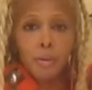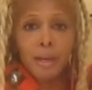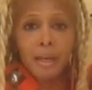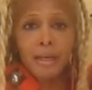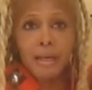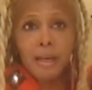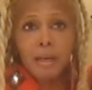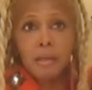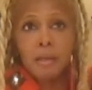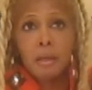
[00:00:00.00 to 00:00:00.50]
And
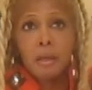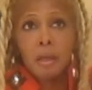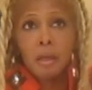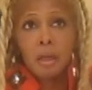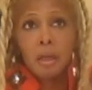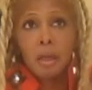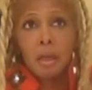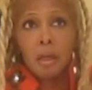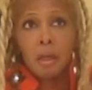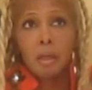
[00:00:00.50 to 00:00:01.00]
then
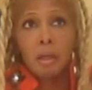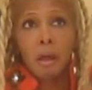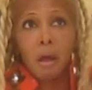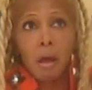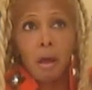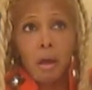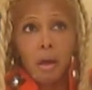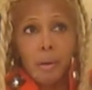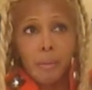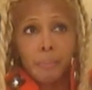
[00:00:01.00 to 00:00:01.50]

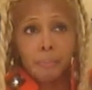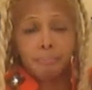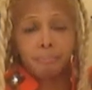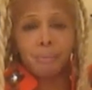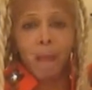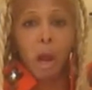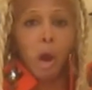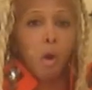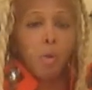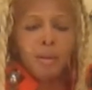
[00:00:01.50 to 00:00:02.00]
um,
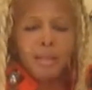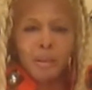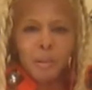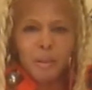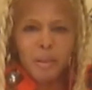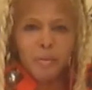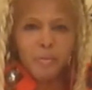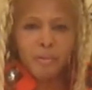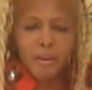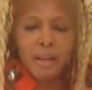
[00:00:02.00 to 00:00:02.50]
I always
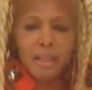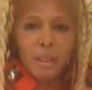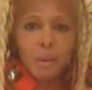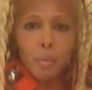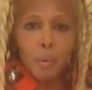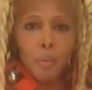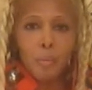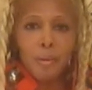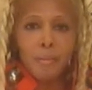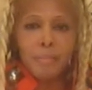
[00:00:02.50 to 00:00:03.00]
was friends with
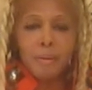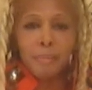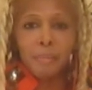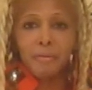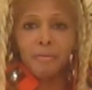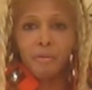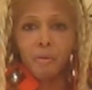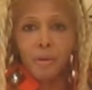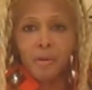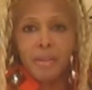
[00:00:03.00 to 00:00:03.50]
women
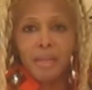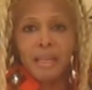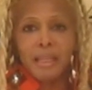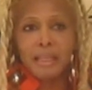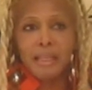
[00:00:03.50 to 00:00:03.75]
before this.